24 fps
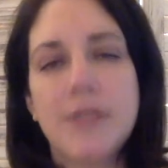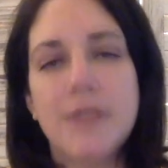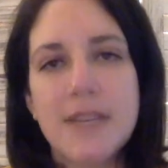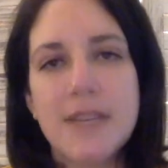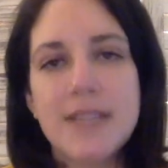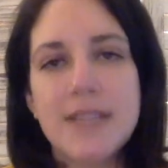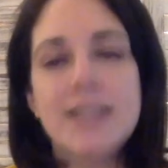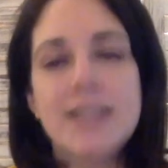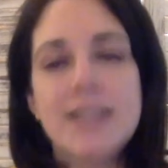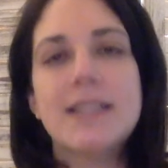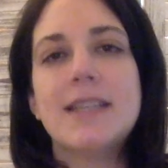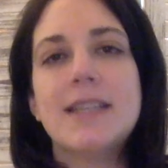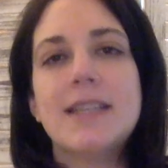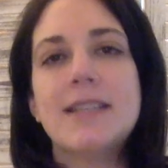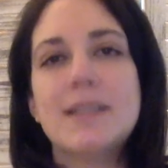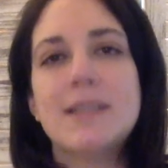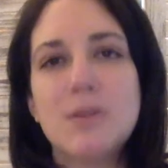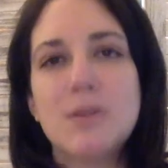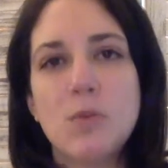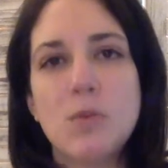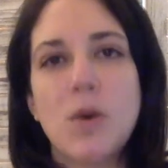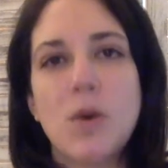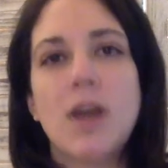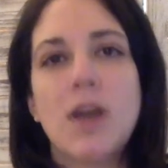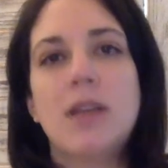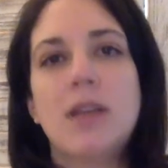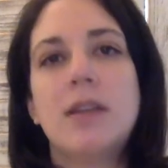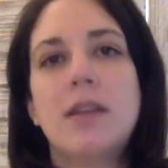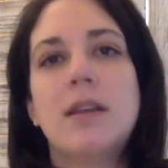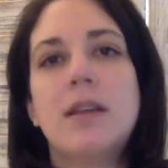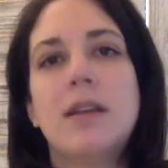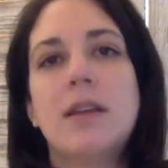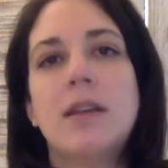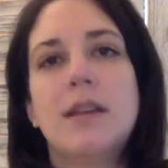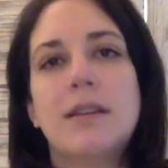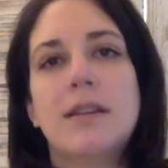This is the one
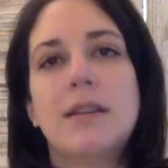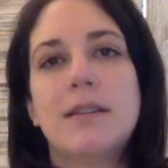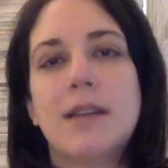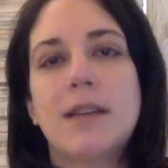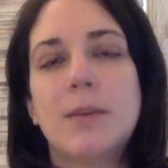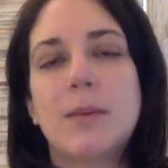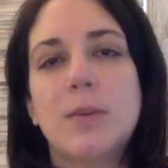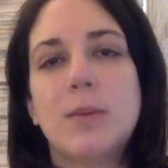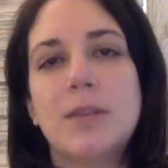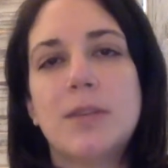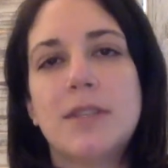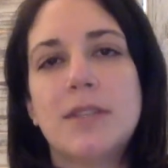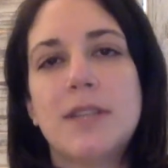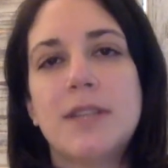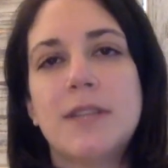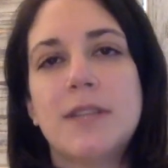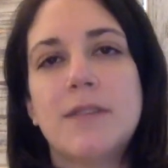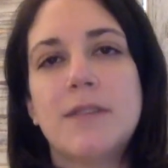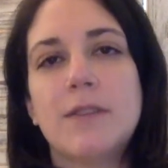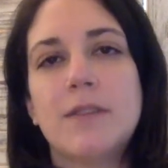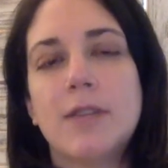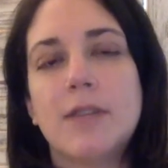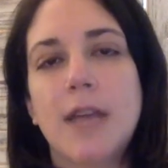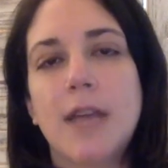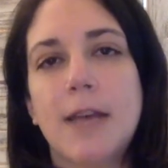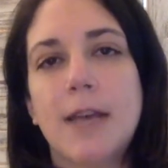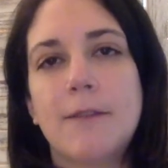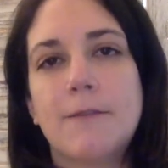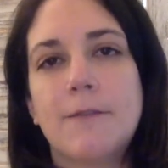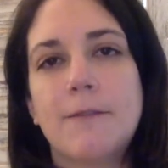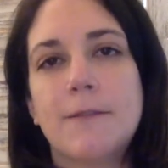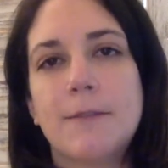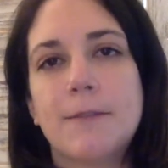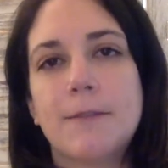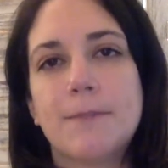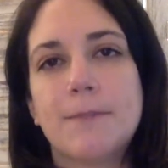that will save your life."